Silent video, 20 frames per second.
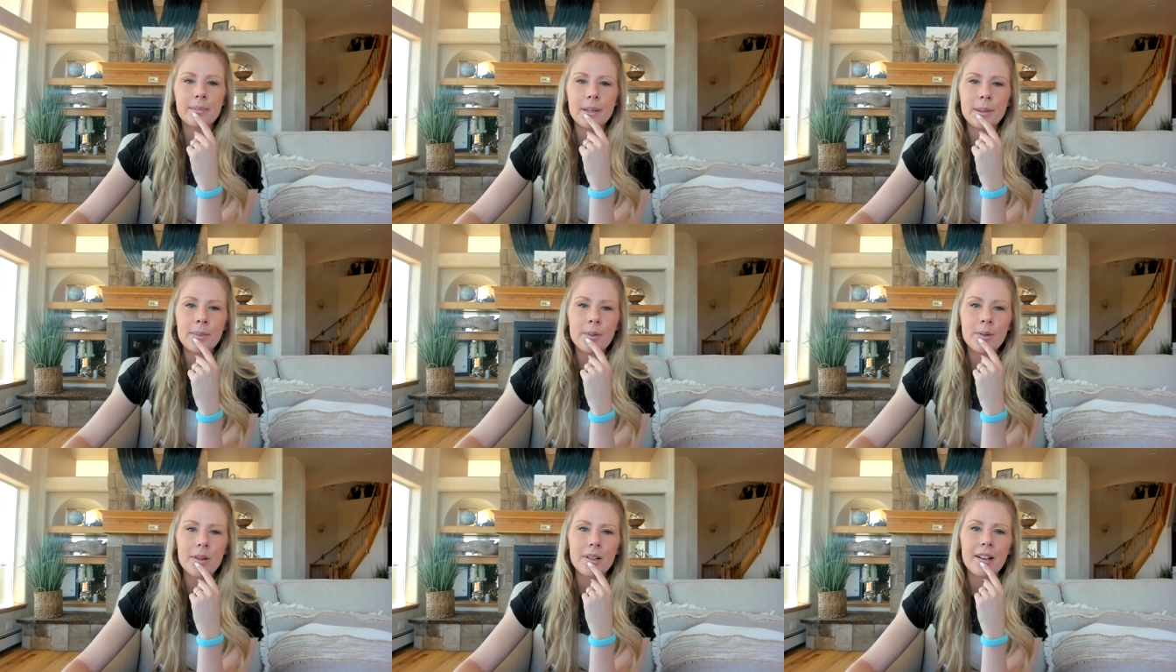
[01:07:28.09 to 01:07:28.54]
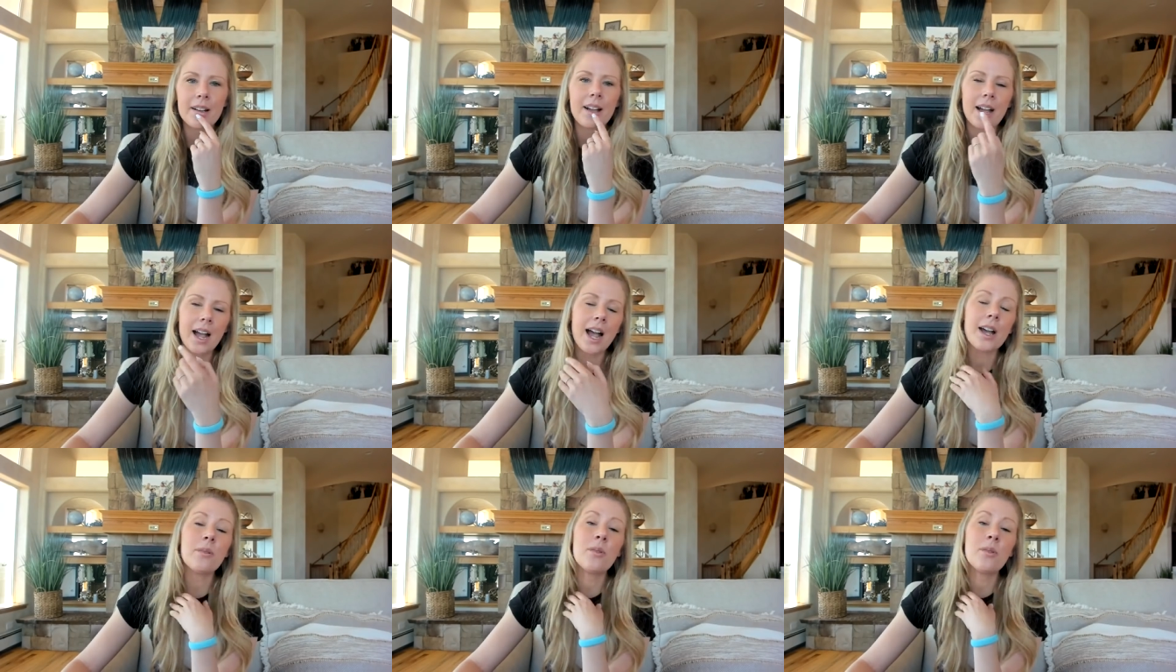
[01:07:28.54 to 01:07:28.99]
People, I,
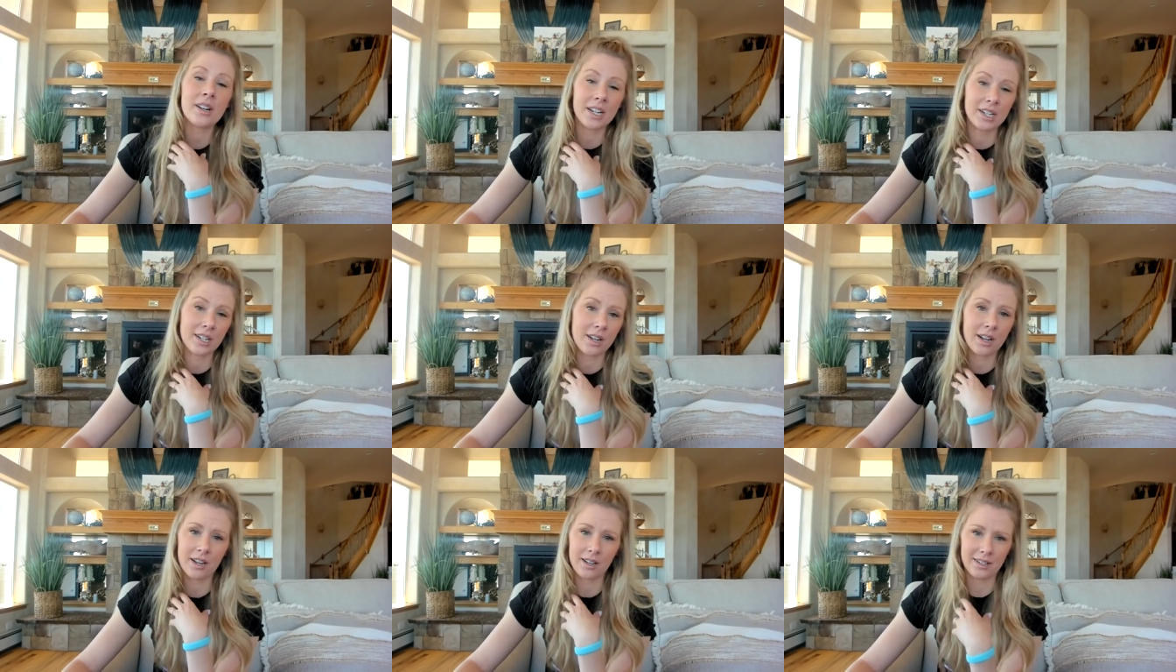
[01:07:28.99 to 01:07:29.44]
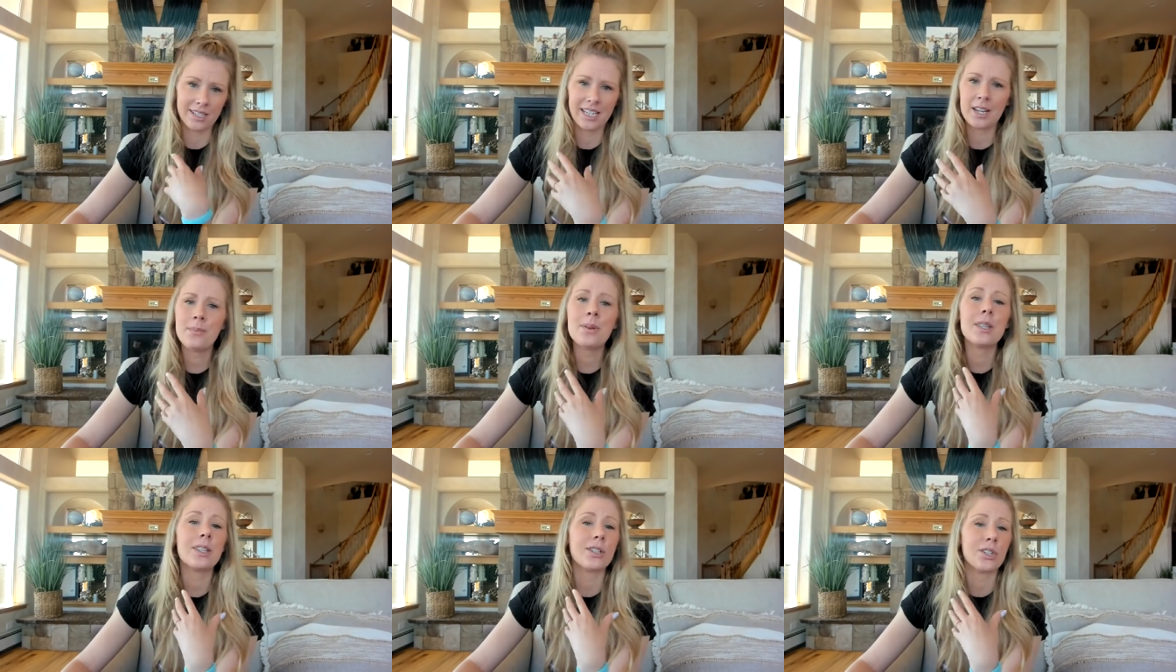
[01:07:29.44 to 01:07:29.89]
I wanted
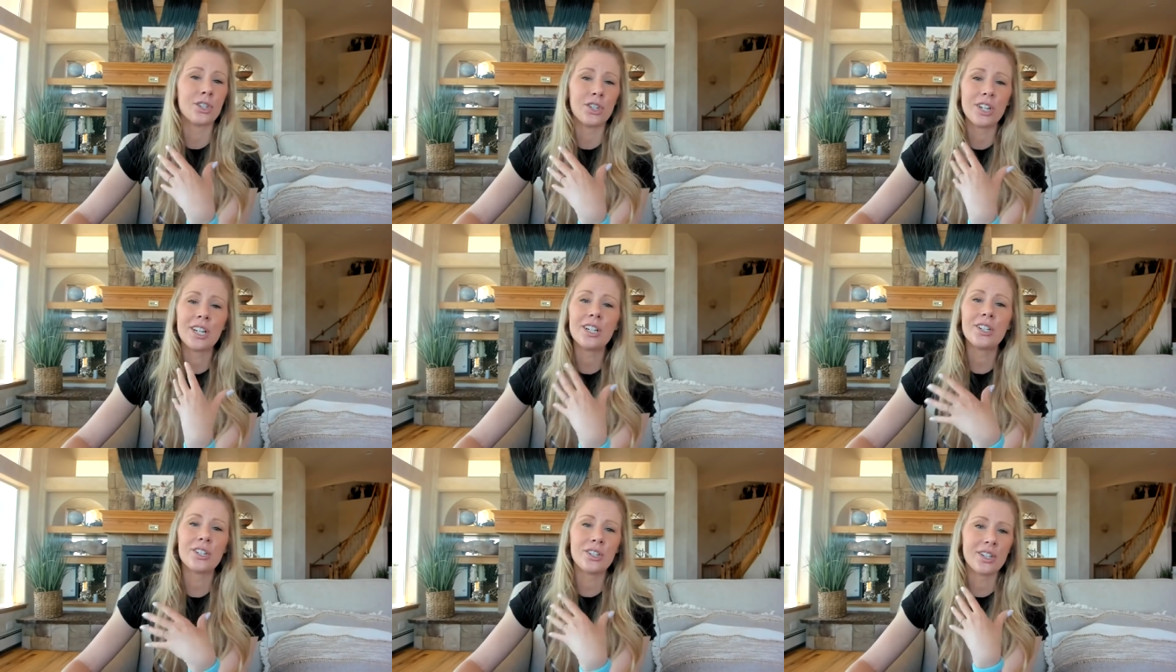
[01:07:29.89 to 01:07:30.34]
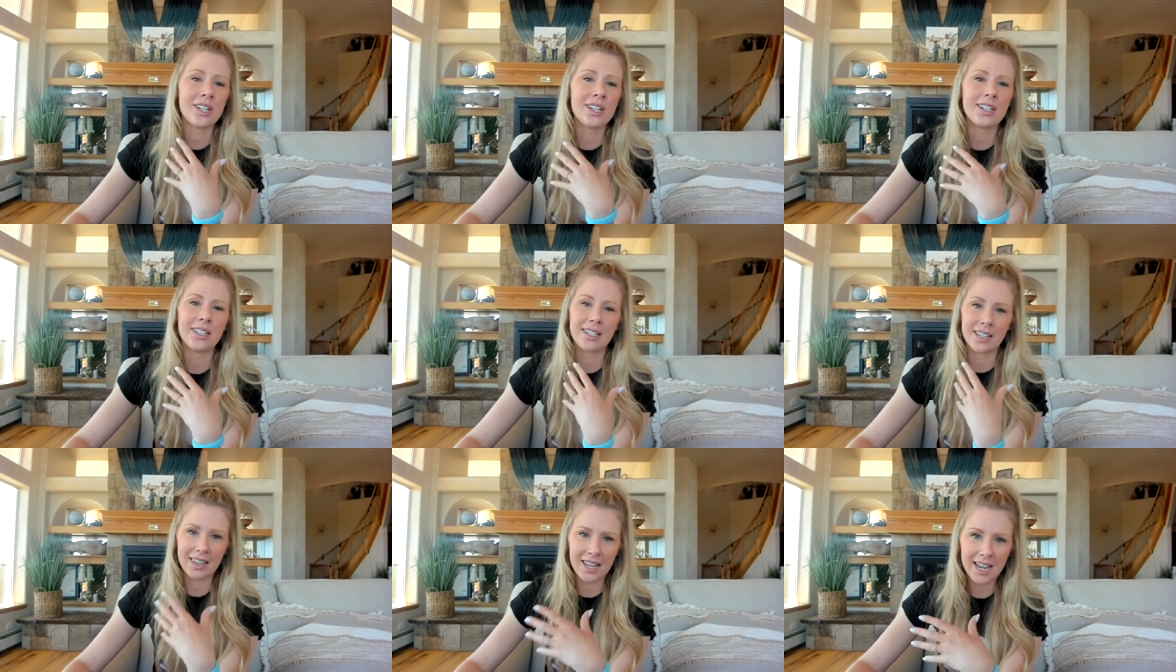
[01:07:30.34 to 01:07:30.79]
give me the cheat sheet
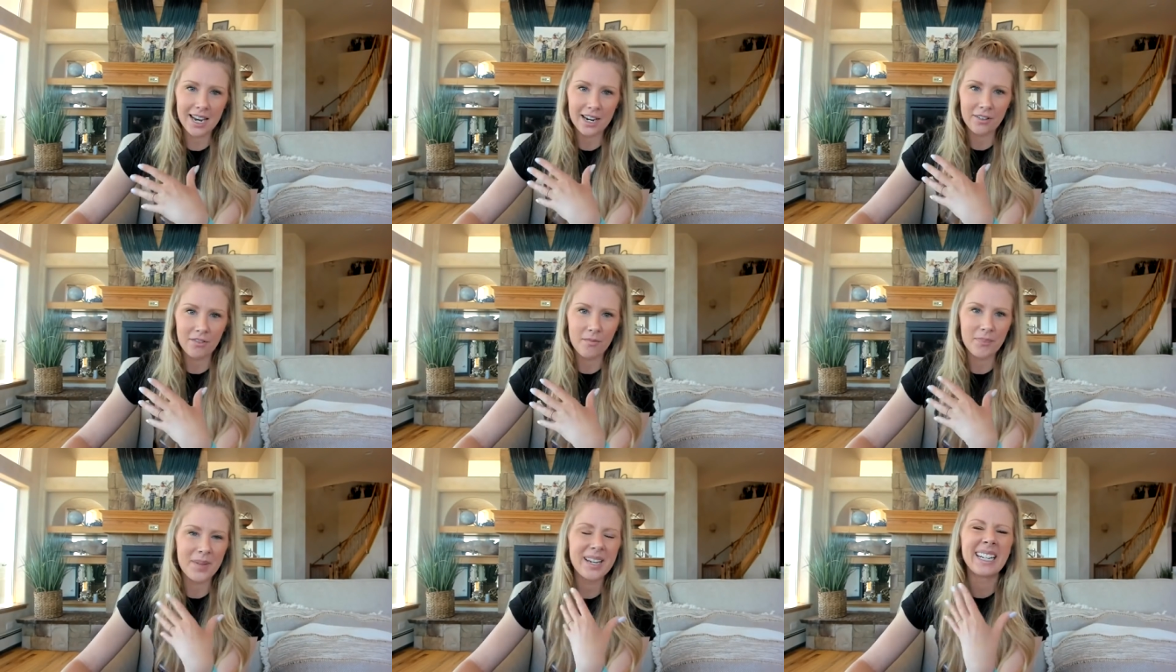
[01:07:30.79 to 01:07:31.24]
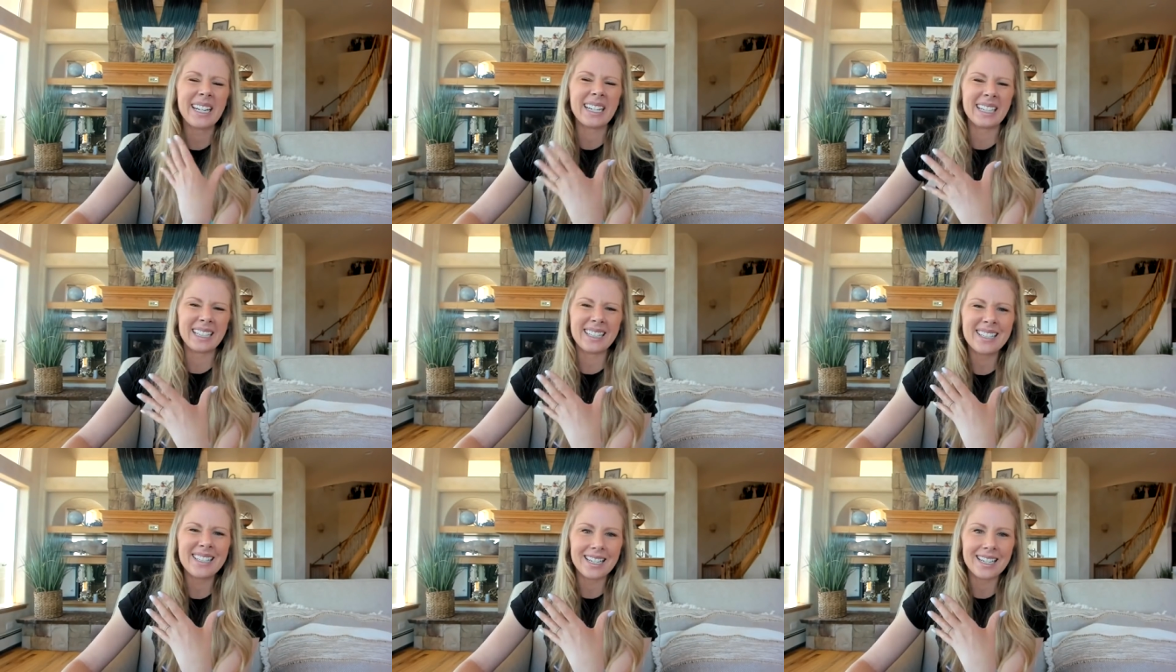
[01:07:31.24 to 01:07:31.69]
to life, make it
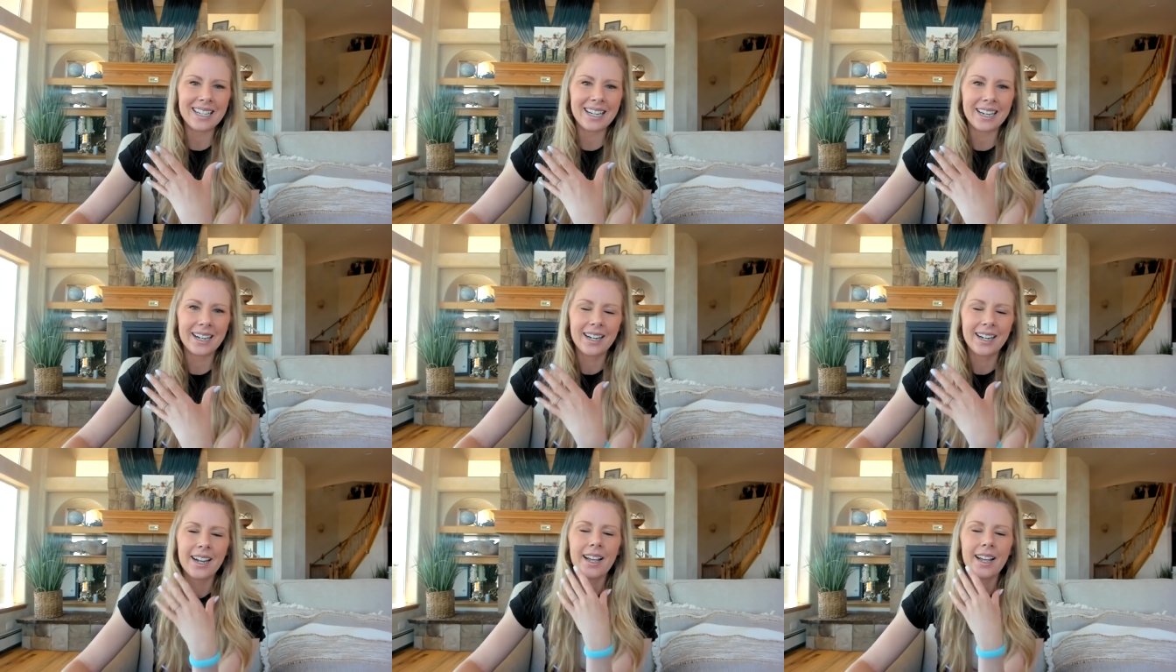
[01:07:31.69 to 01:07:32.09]
easy,